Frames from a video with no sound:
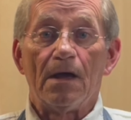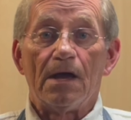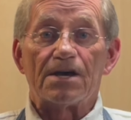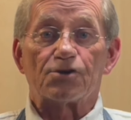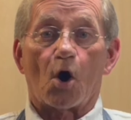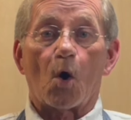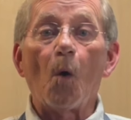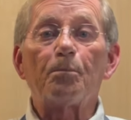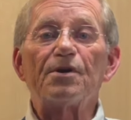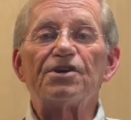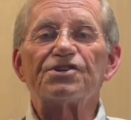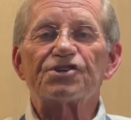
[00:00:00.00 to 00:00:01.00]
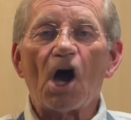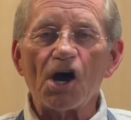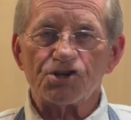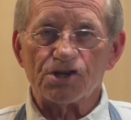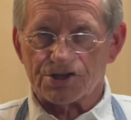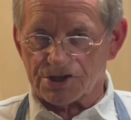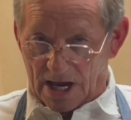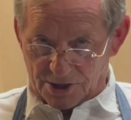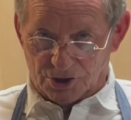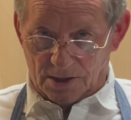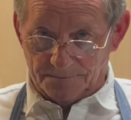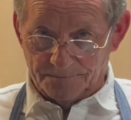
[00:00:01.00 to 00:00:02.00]
is our open discussion
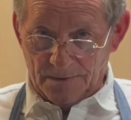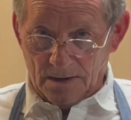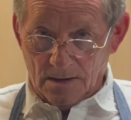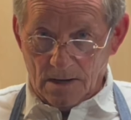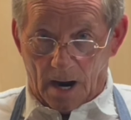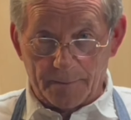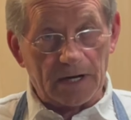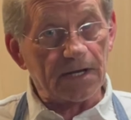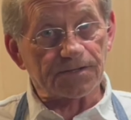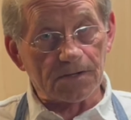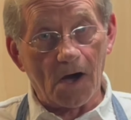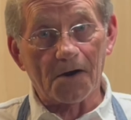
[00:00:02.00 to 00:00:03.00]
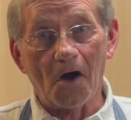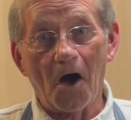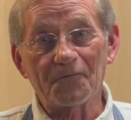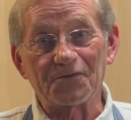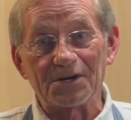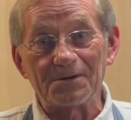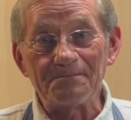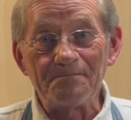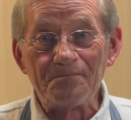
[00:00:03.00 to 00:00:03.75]
session. I mean, it's not often